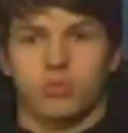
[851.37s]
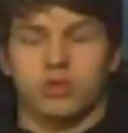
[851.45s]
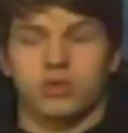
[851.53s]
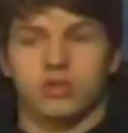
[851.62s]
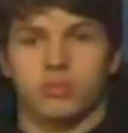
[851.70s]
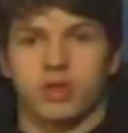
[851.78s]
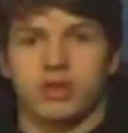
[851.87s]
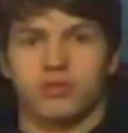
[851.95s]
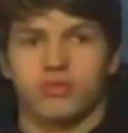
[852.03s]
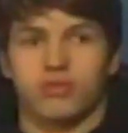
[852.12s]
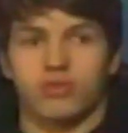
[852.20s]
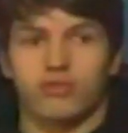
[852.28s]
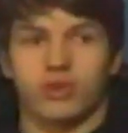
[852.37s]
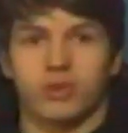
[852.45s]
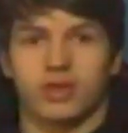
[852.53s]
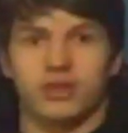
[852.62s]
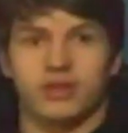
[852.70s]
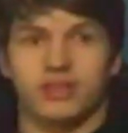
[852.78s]
Well, it's not made for the
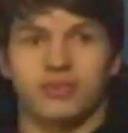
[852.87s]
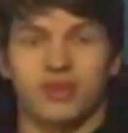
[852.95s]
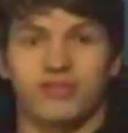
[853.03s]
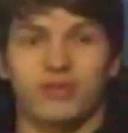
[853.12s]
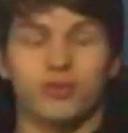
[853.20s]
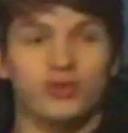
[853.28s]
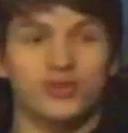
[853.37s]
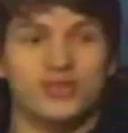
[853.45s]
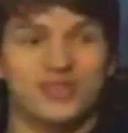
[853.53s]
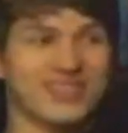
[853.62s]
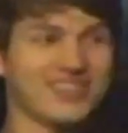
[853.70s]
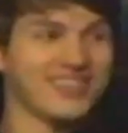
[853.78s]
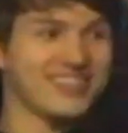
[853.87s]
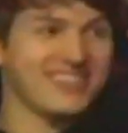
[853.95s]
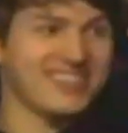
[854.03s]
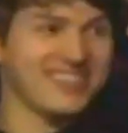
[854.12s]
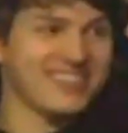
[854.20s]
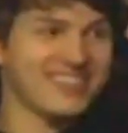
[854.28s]
freeway, it's made for the bush. So